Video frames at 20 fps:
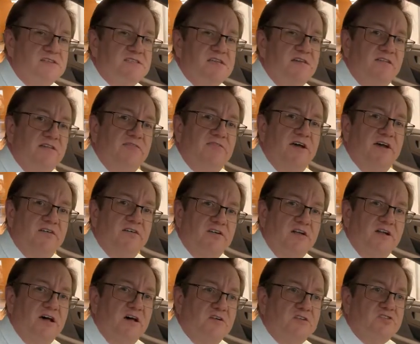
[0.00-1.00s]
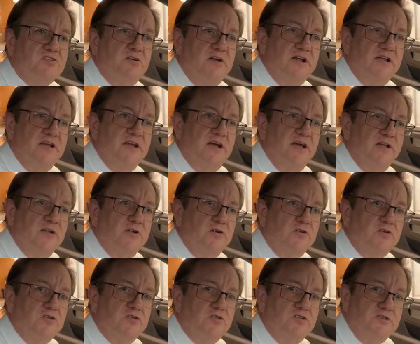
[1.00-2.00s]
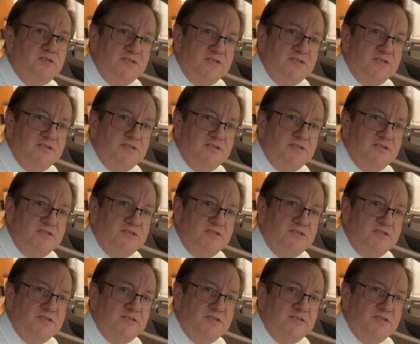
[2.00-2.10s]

it's $7,500 credit on your